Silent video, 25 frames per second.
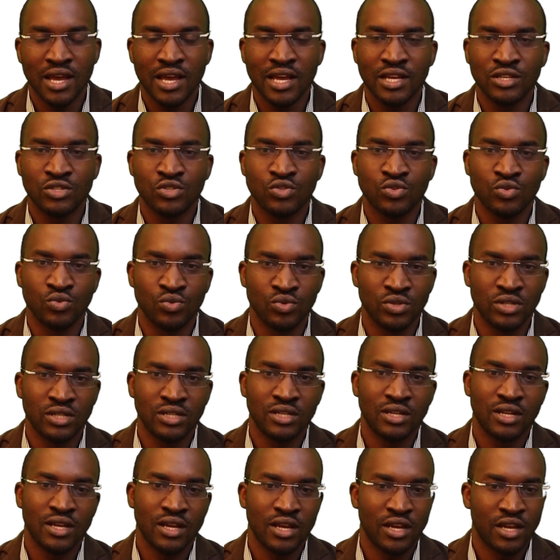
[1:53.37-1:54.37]
as soon
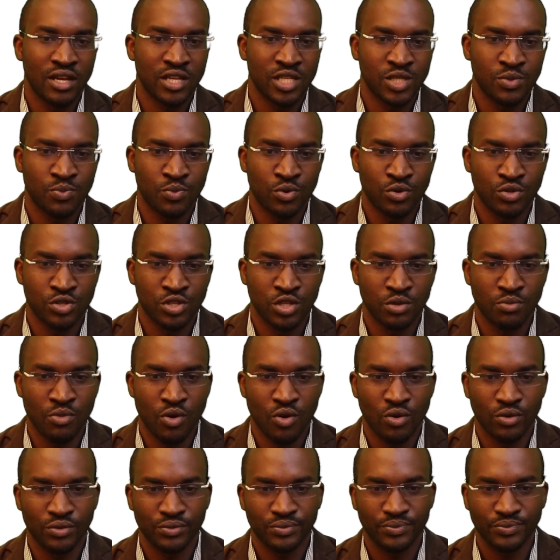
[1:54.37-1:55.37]
as possible.